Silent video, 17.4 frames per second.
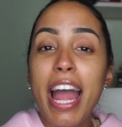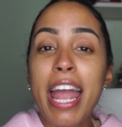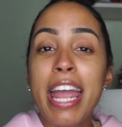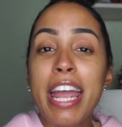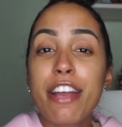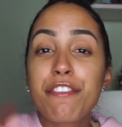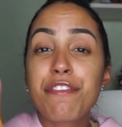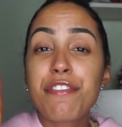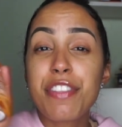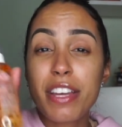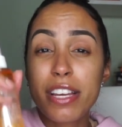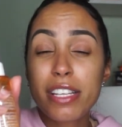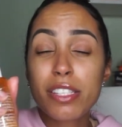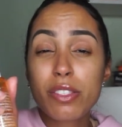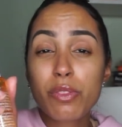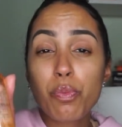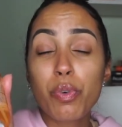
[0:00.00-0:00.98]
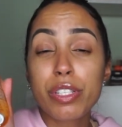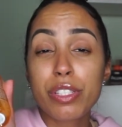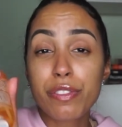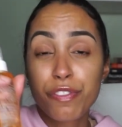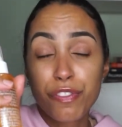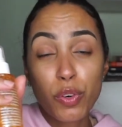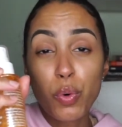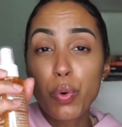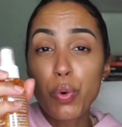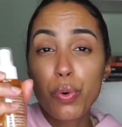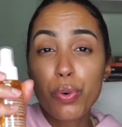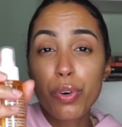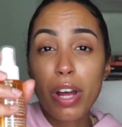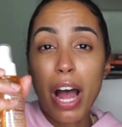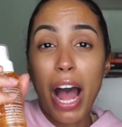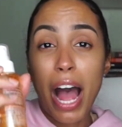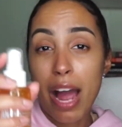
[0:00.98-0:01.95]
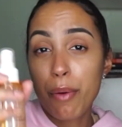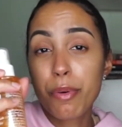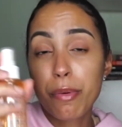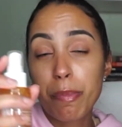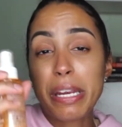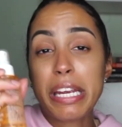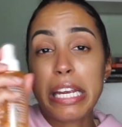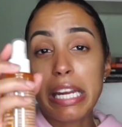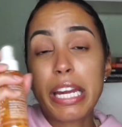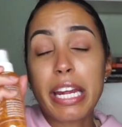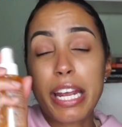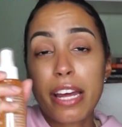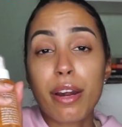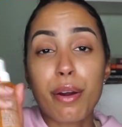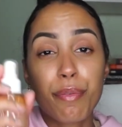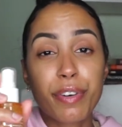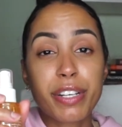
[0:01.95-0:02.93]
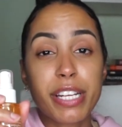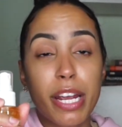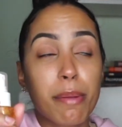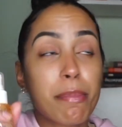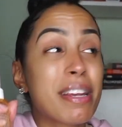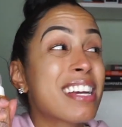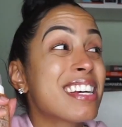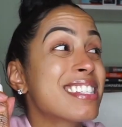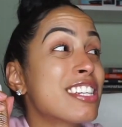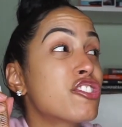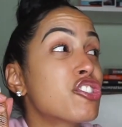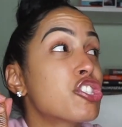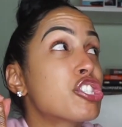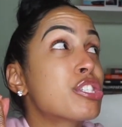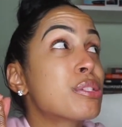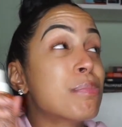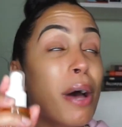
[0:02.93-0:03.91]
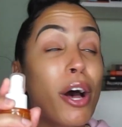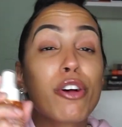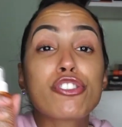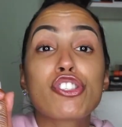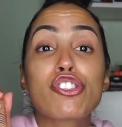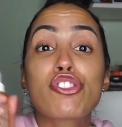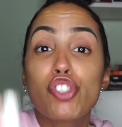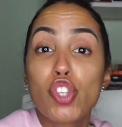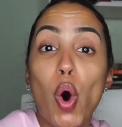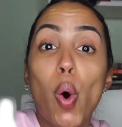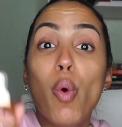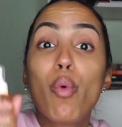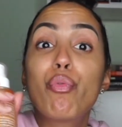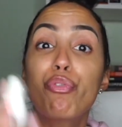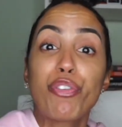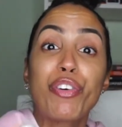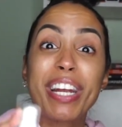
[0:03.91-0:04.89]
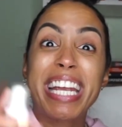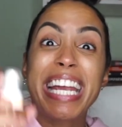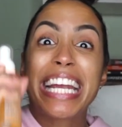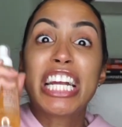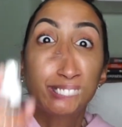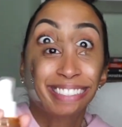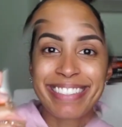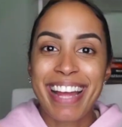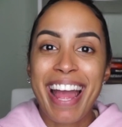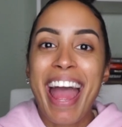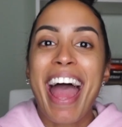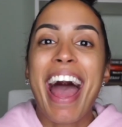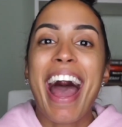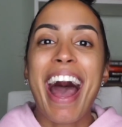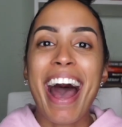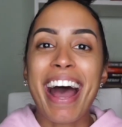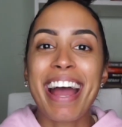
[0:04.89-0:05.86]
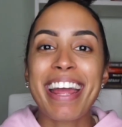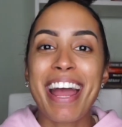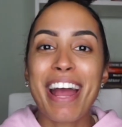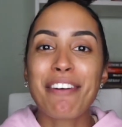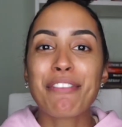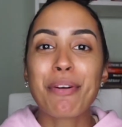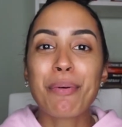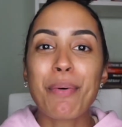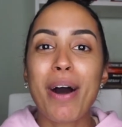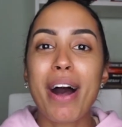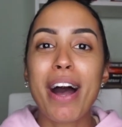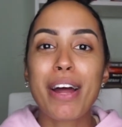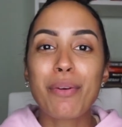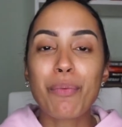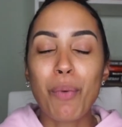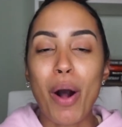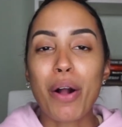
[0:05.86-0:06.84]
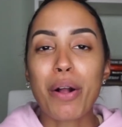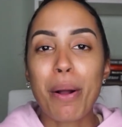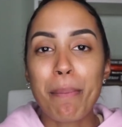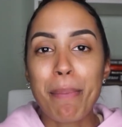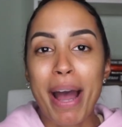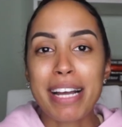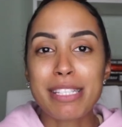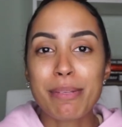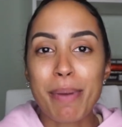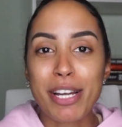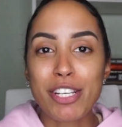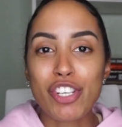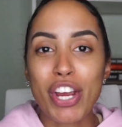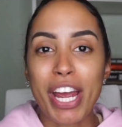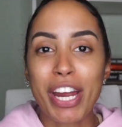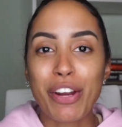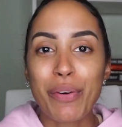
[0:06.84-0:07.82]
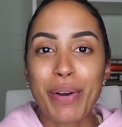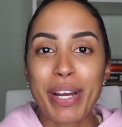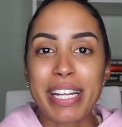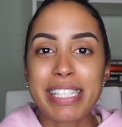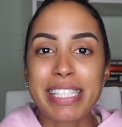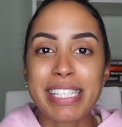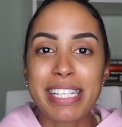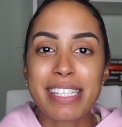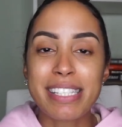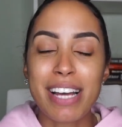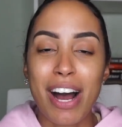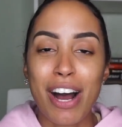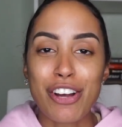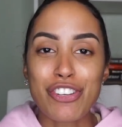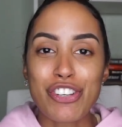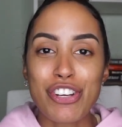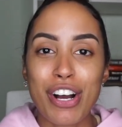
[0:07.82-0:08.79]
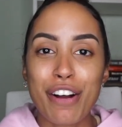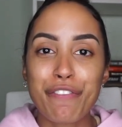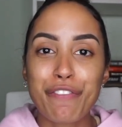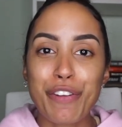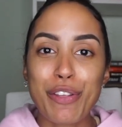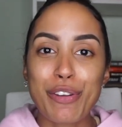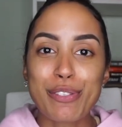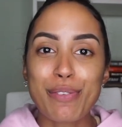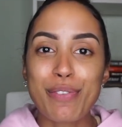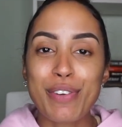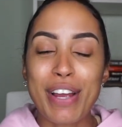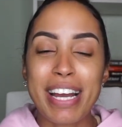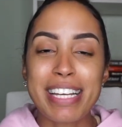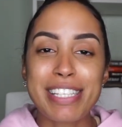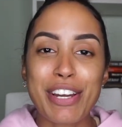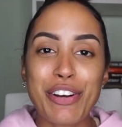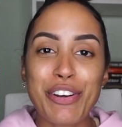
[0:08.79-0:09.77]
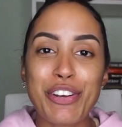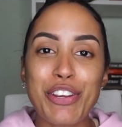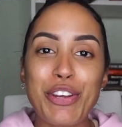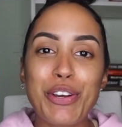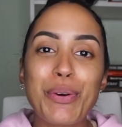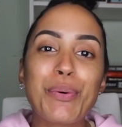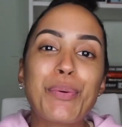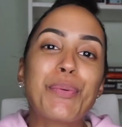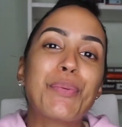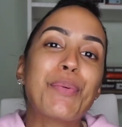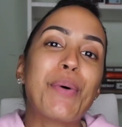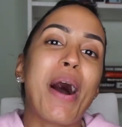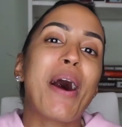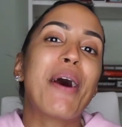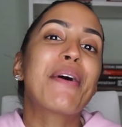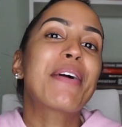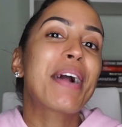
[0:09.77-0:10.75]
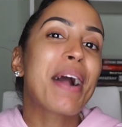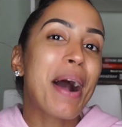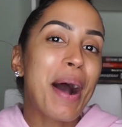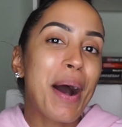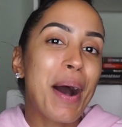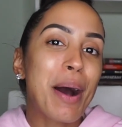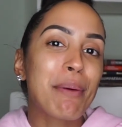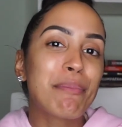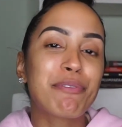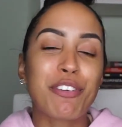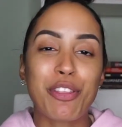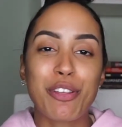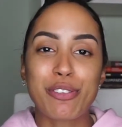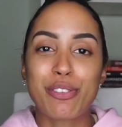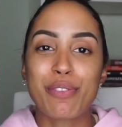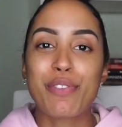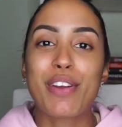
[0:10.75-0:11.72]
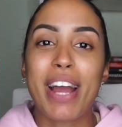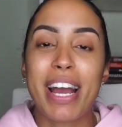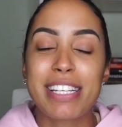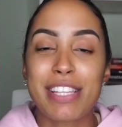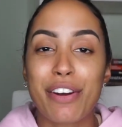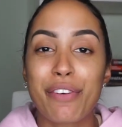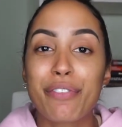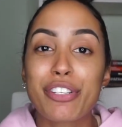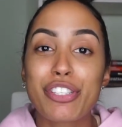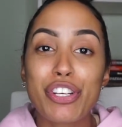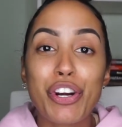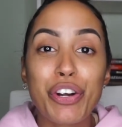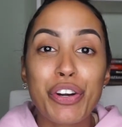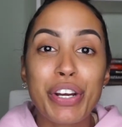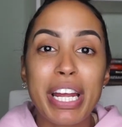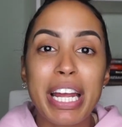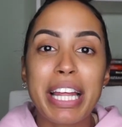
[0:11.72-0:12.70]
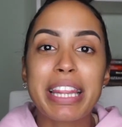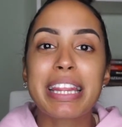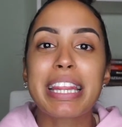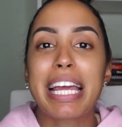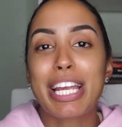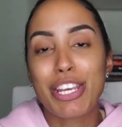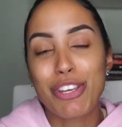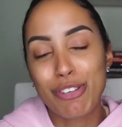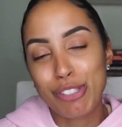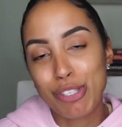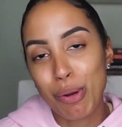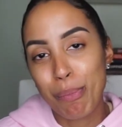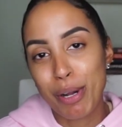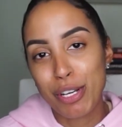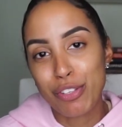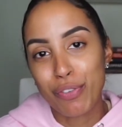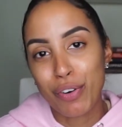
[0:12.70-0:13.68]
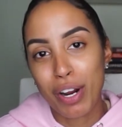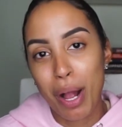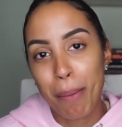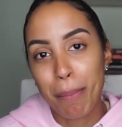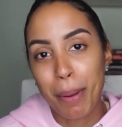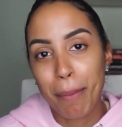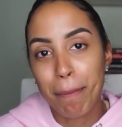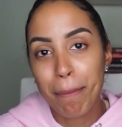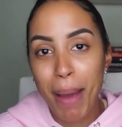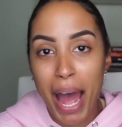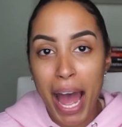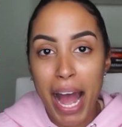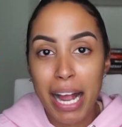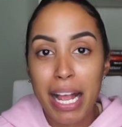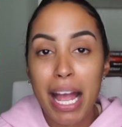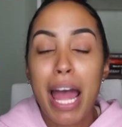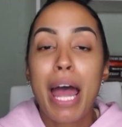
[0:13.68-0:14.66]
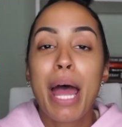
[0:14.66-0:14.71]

If this was food, I would be eating it every day because it just smells so freaking good. Hi everyone, welcome back to my channel. It's Natasha. For those of you guys that are new, welcome. For those of you guys that are returning, thank you so much for coming back.